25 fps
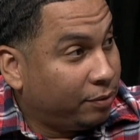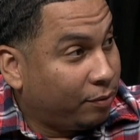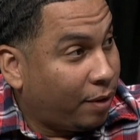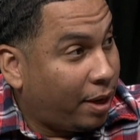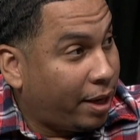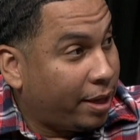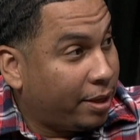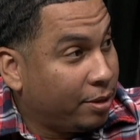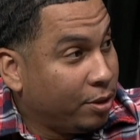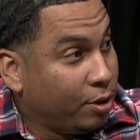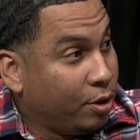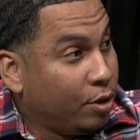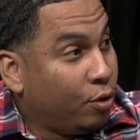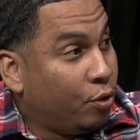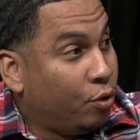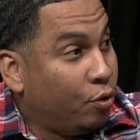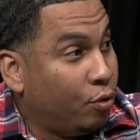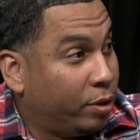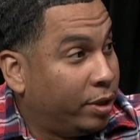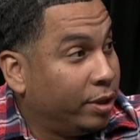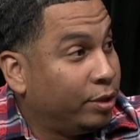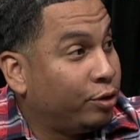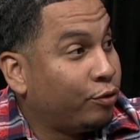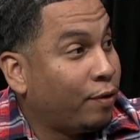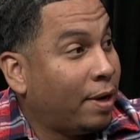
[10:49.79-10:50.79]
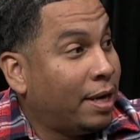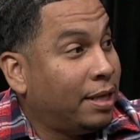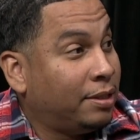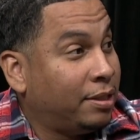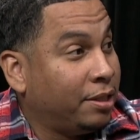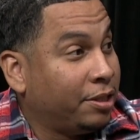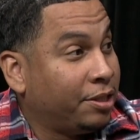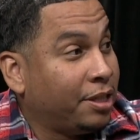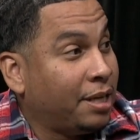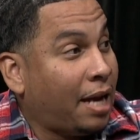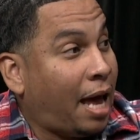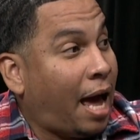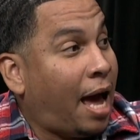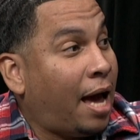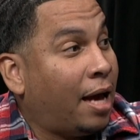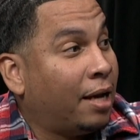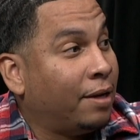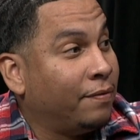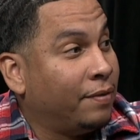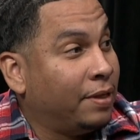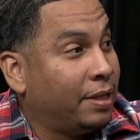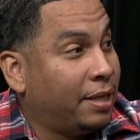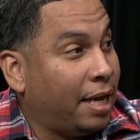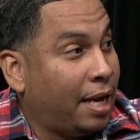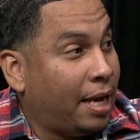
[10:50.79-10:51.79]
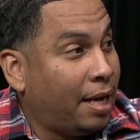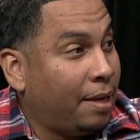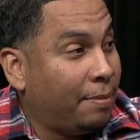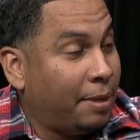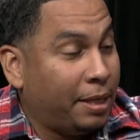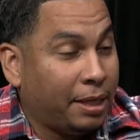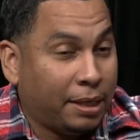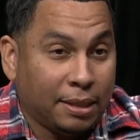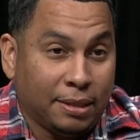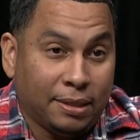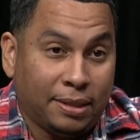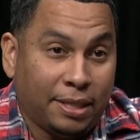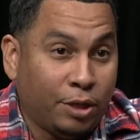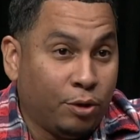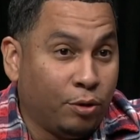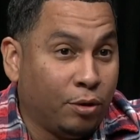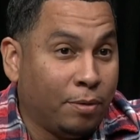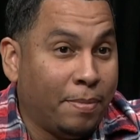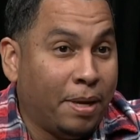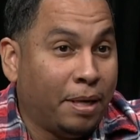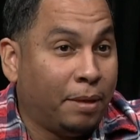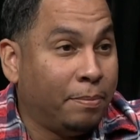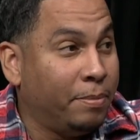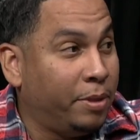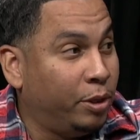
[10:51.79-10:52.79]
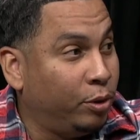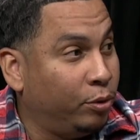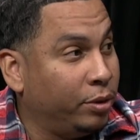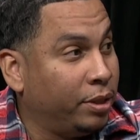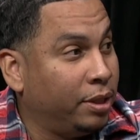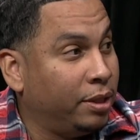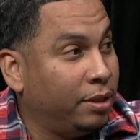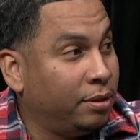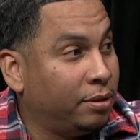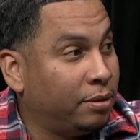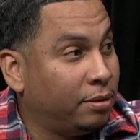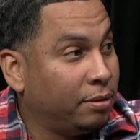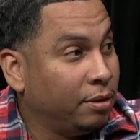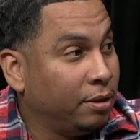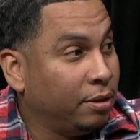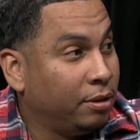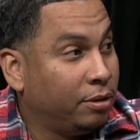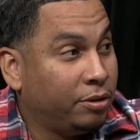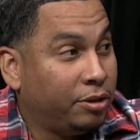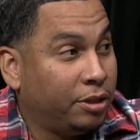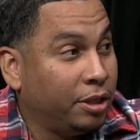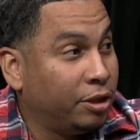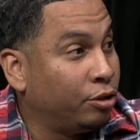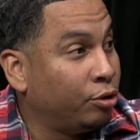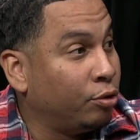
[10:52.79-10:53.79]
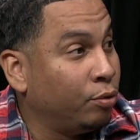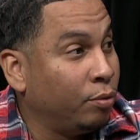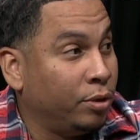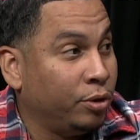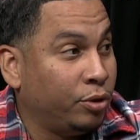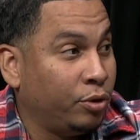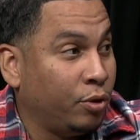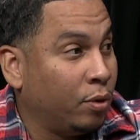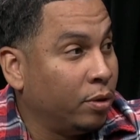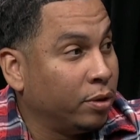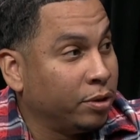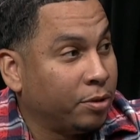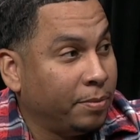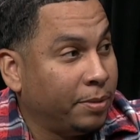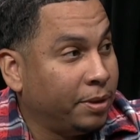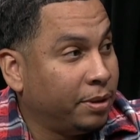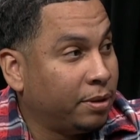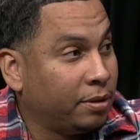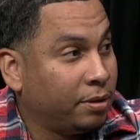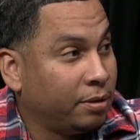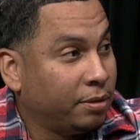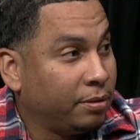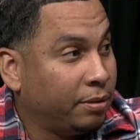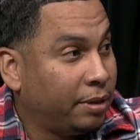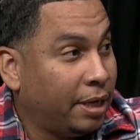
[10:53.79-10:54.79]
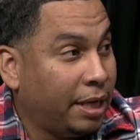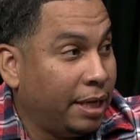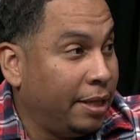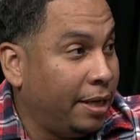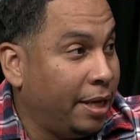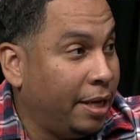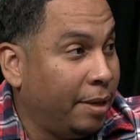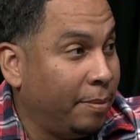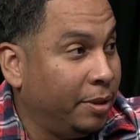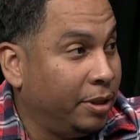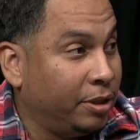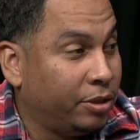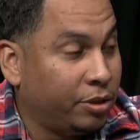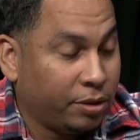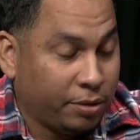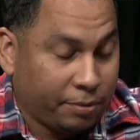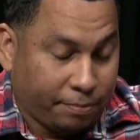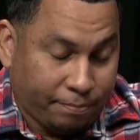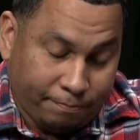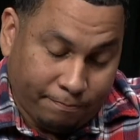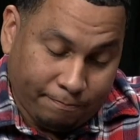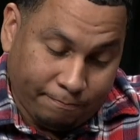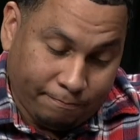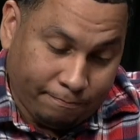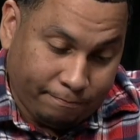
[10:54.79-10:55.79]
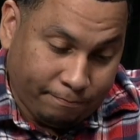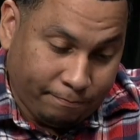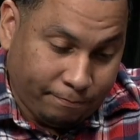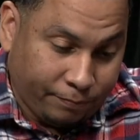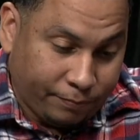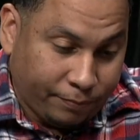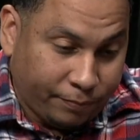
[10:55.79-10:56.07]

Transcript: right, who can transition out of the game and continue to make 1000000s mm-hmm. just exactly. through endorsements and image. Mm-hmm.